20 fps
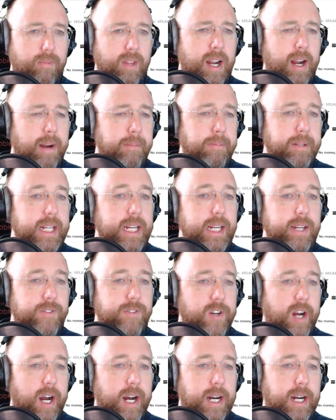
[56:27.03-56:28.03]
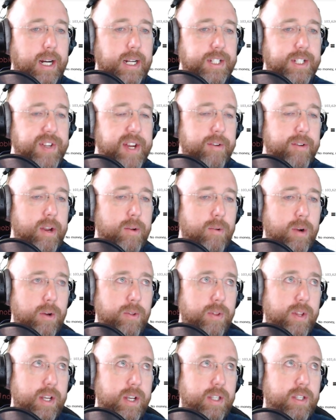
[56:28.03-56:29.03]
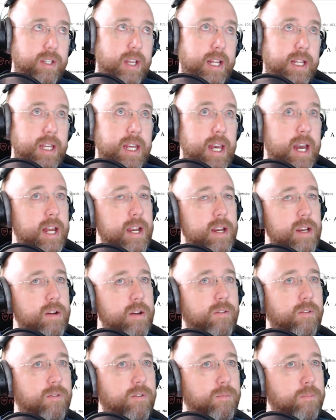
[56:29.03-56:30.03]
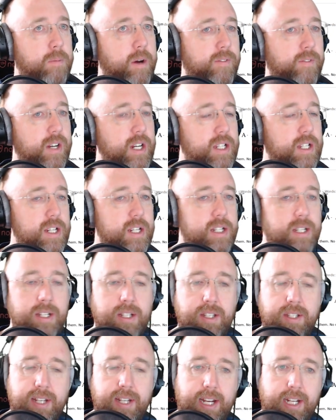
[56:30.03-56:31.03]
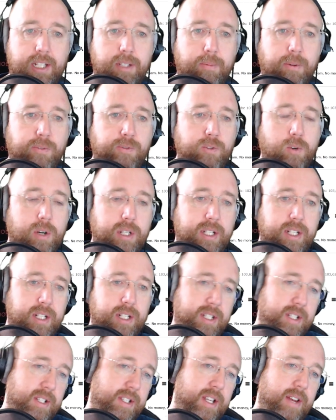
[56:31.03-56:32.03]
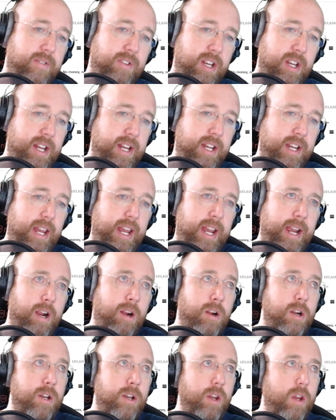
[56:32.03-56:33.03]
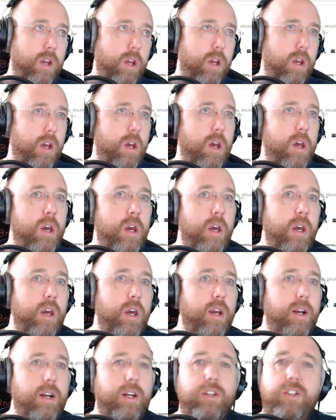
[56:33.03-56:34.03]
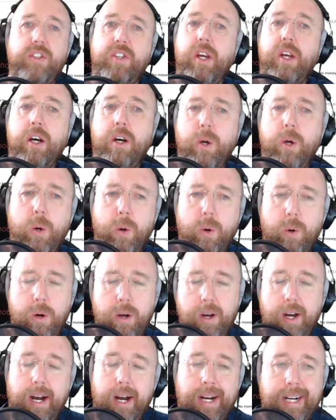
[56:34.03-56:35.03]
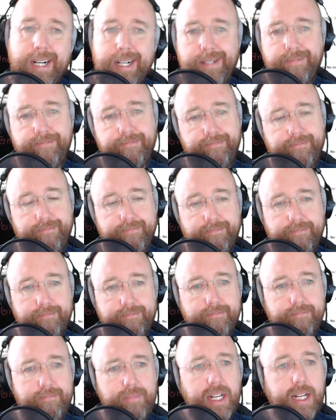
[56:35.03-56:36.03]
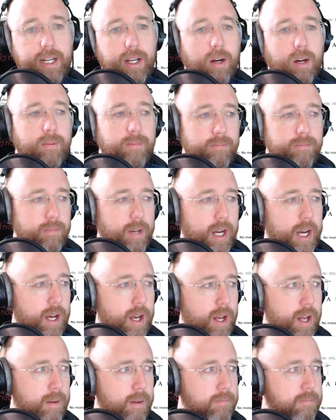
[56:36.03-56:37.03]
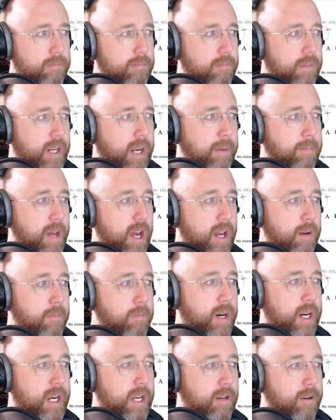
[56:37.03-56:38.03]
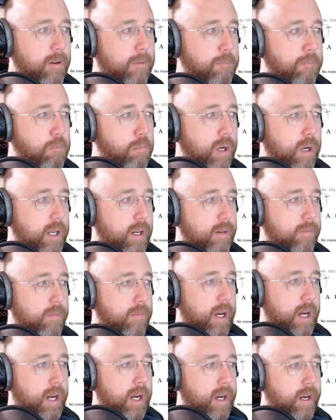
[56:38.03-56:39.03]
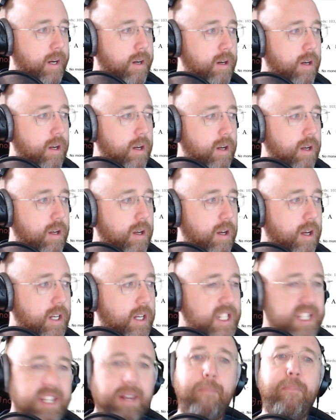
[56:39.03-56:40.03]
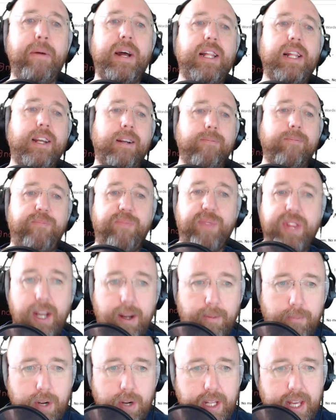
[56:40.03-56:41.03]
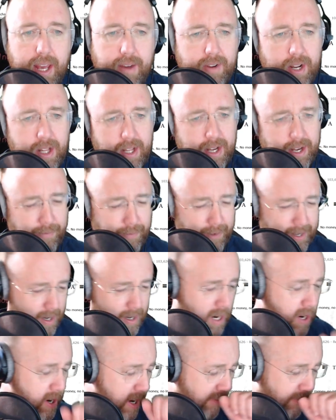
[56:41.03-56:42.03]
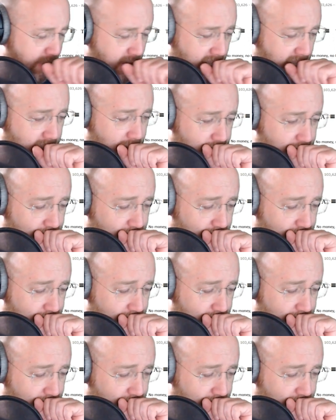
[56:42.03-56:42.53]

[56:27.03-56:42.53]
I believe uh, Terri wrote this at the end of Buffy season six, before season seven had aired. So, um, you know, um, keep that in mind. But uh, it's compelling. I'm really having a lot of fun. All right, friends.